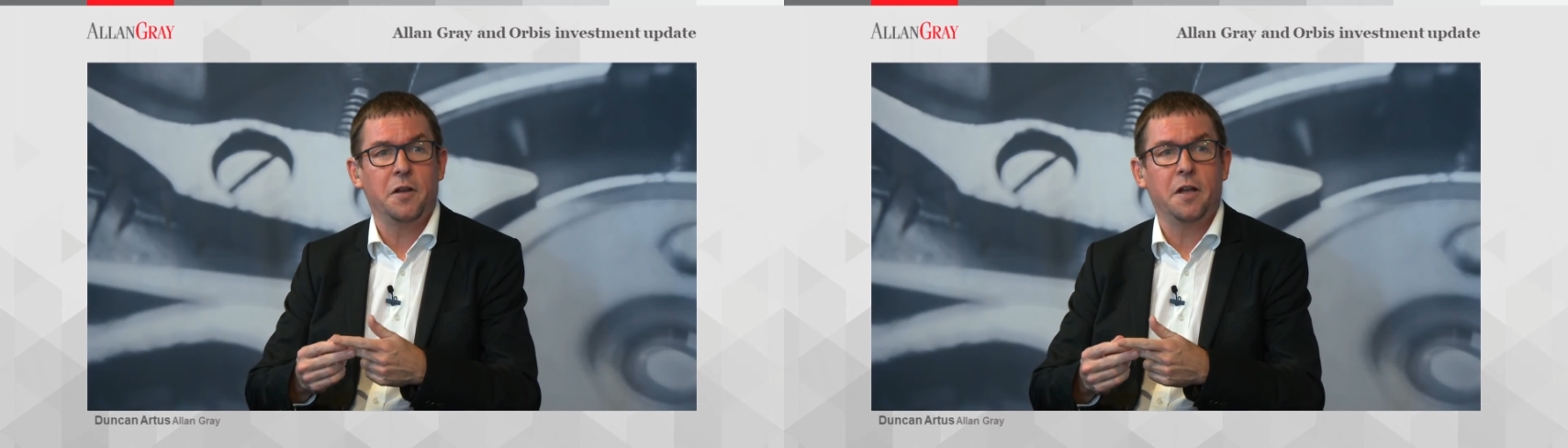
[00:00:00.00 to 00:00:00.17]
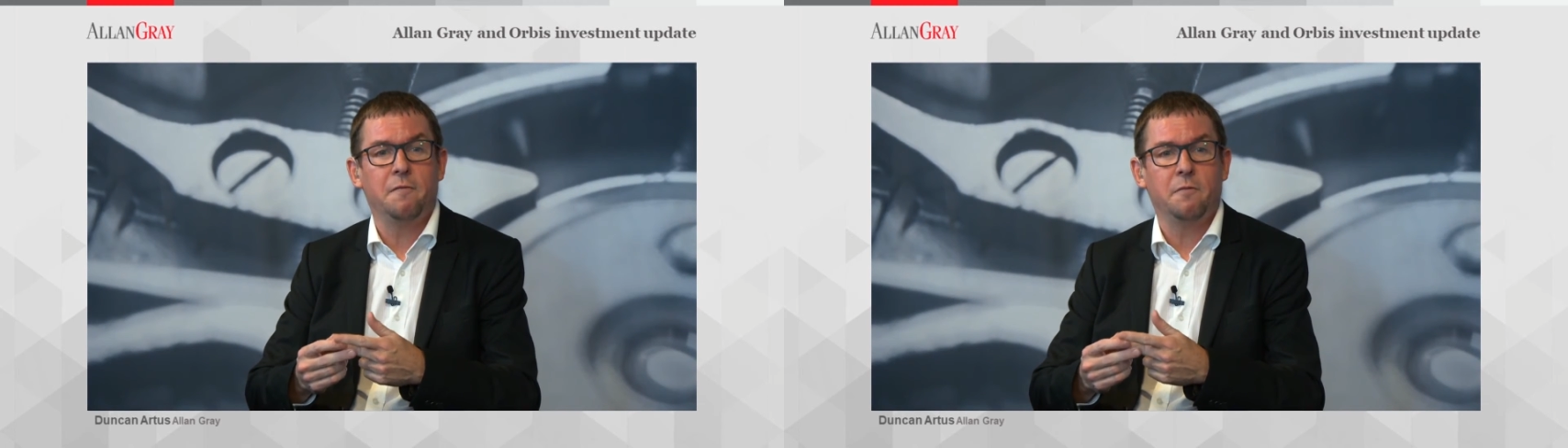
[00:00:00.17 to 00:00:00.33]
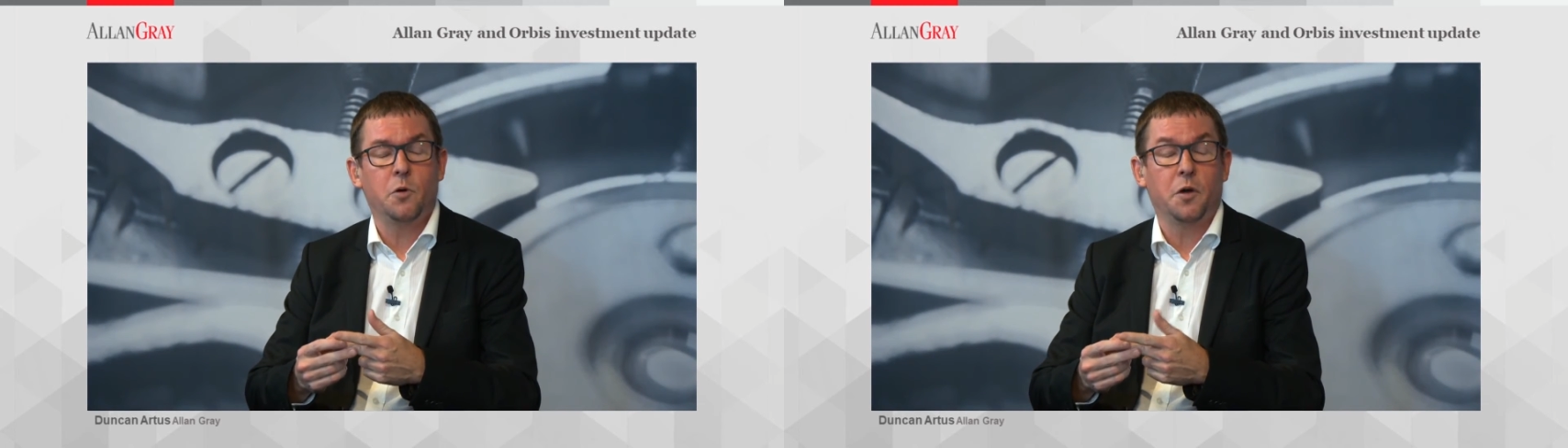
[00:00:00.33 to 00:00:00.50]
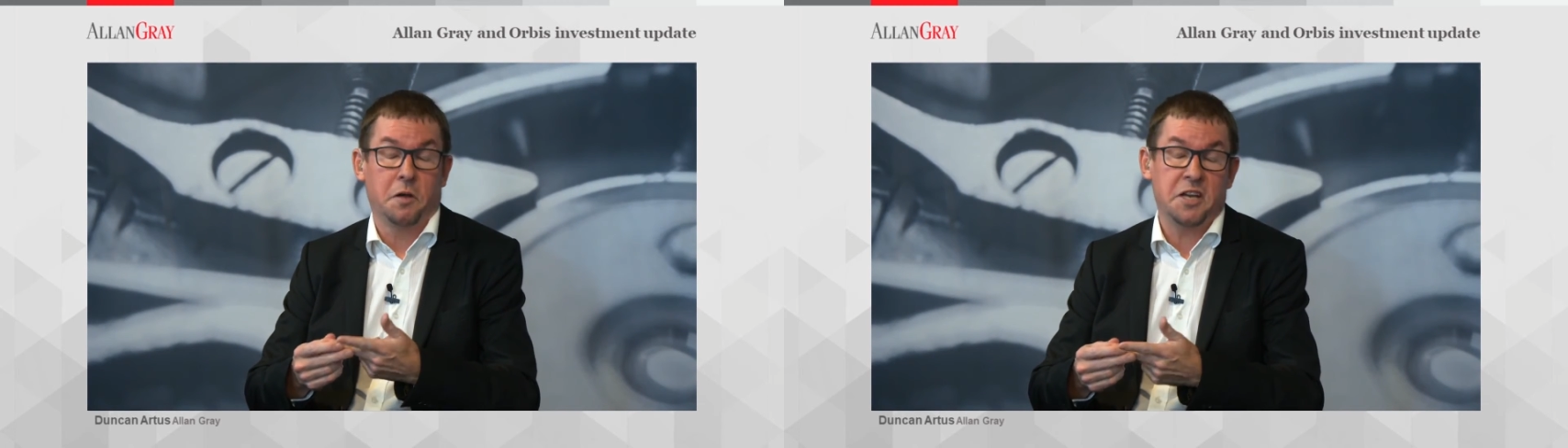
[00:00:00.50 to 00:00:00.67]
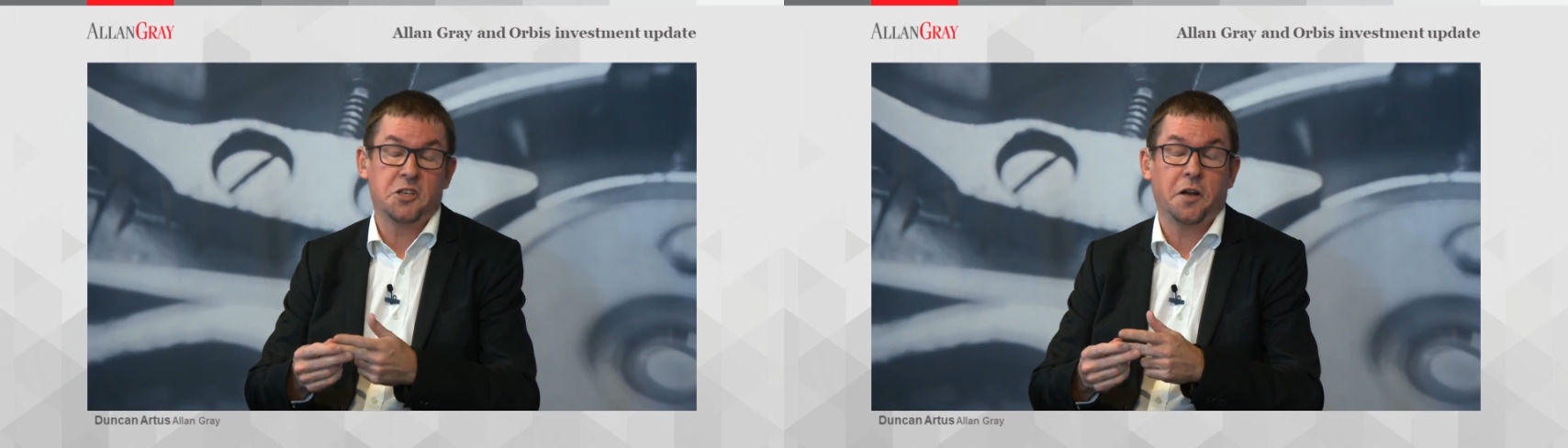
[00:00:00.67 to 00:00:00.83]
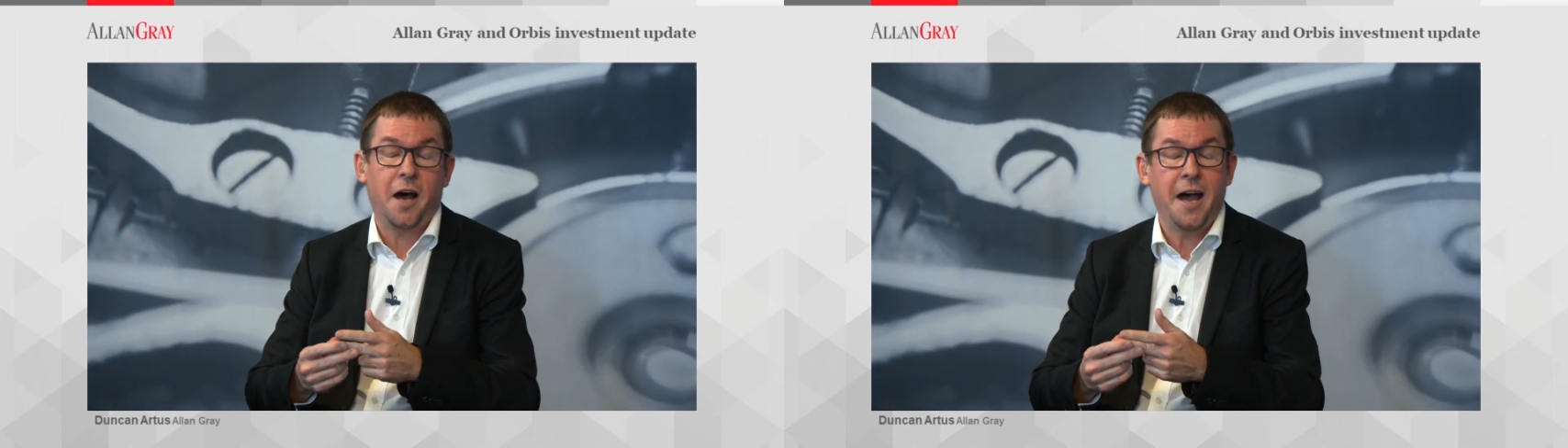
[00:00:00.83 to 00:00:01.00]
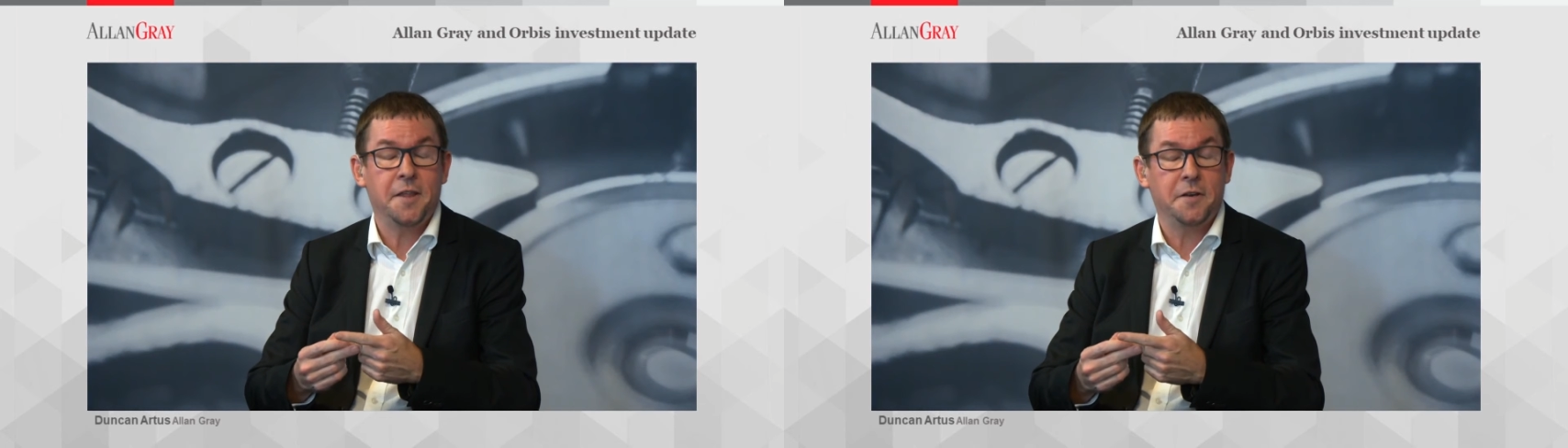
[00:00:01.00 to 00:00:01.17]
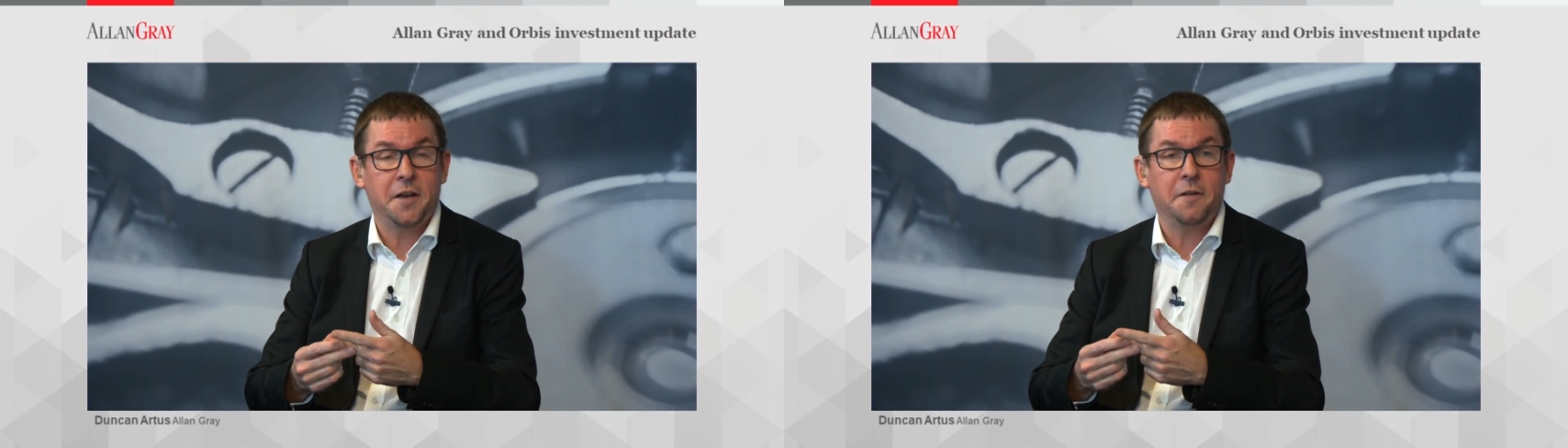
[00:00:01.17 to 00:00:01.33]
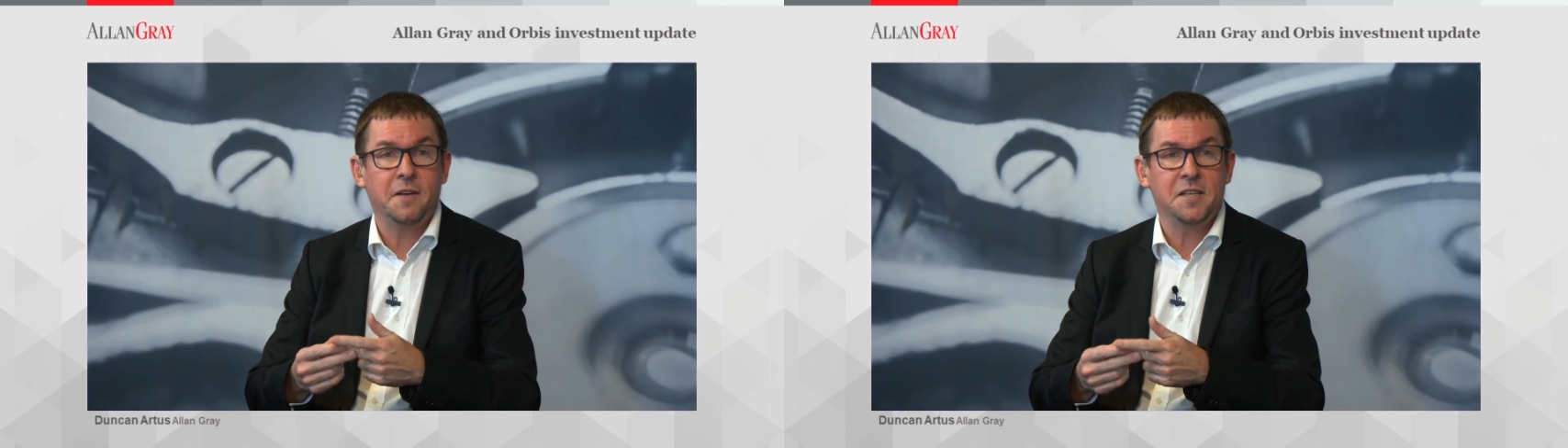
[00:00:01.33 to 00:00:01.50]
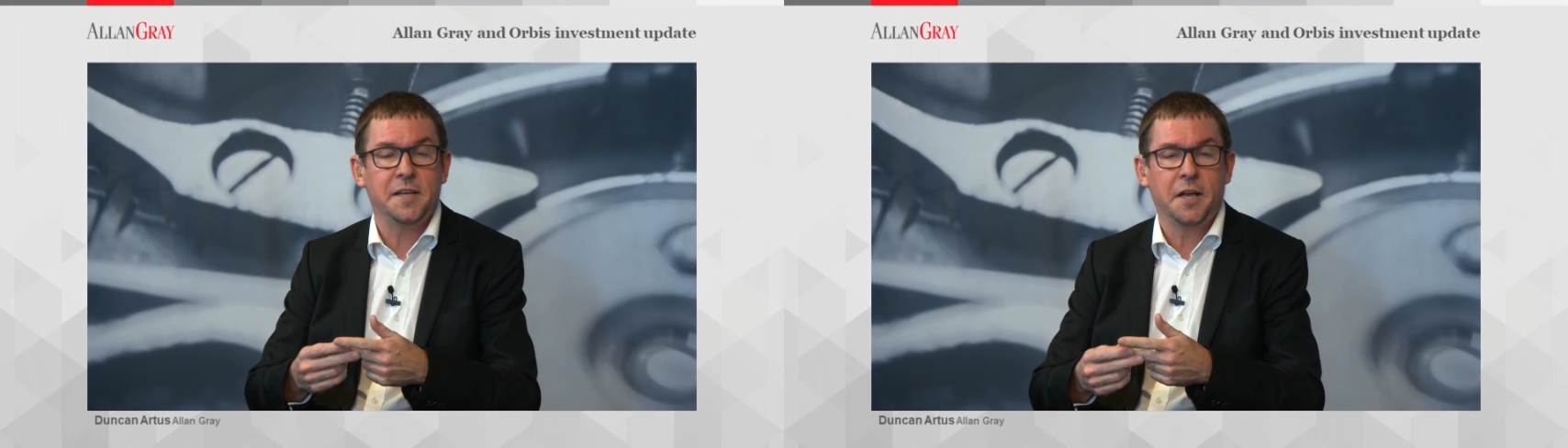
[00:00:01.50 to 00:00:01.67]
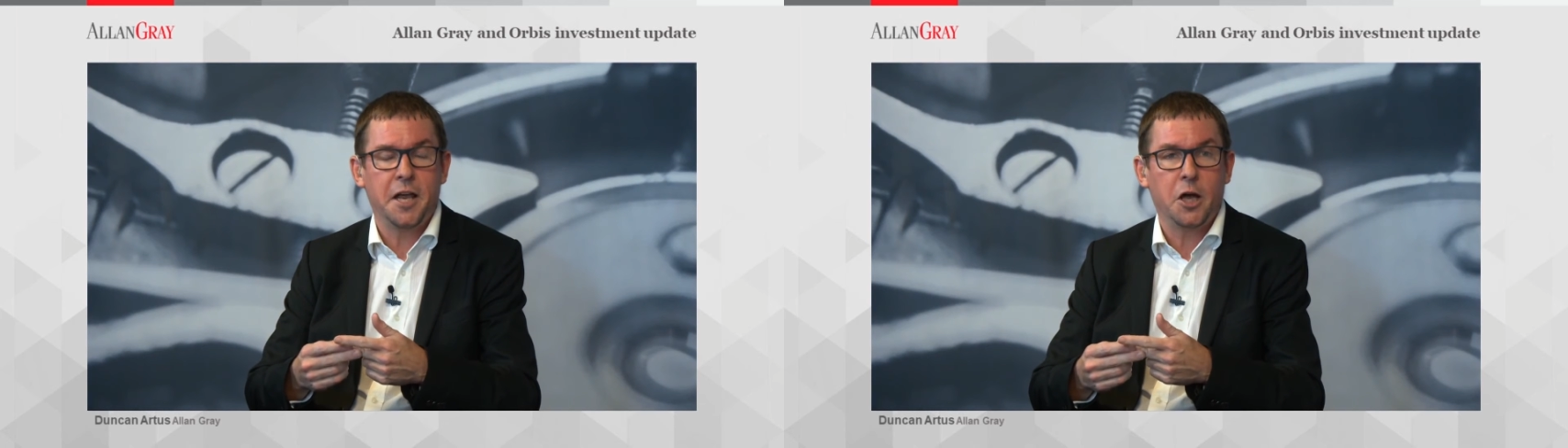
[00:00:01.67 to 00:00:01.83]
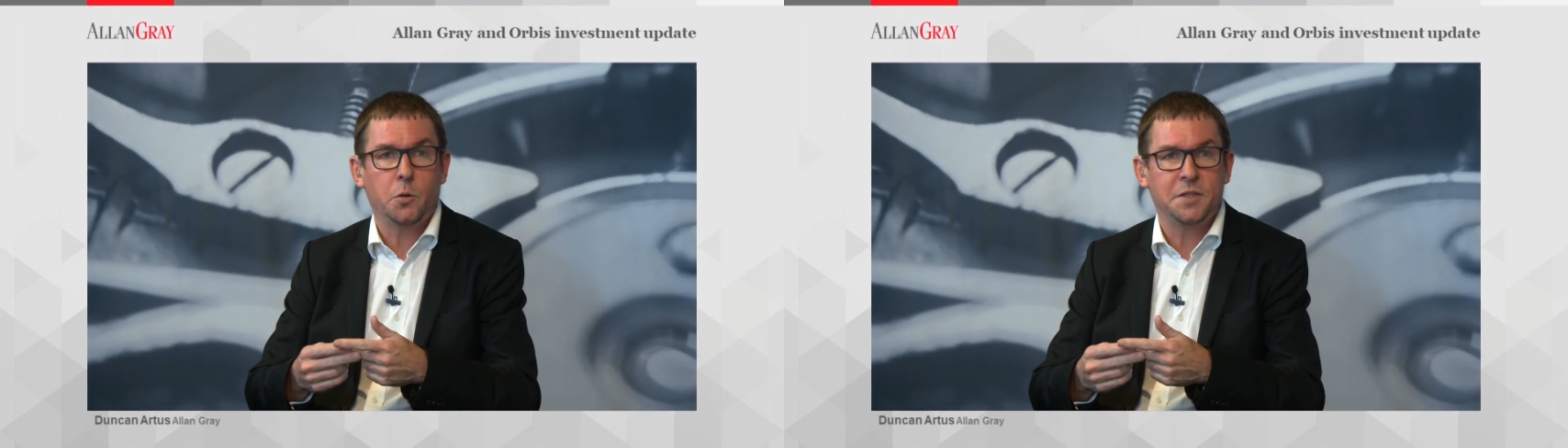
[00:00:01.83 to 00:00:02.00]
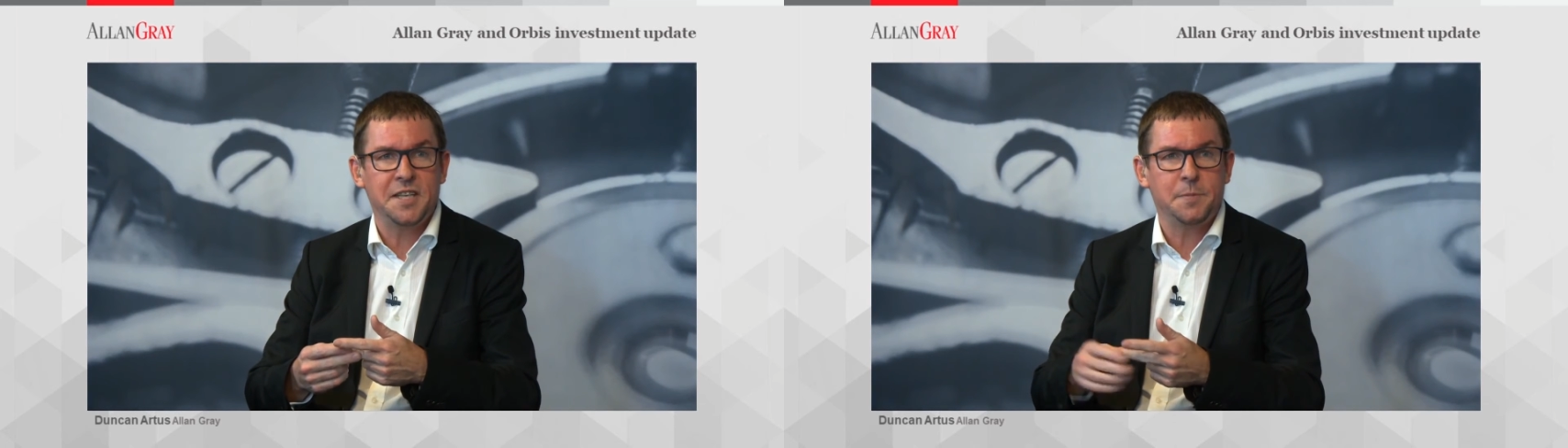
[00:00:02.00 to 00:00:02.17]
you've actually got higher than that investing in equities,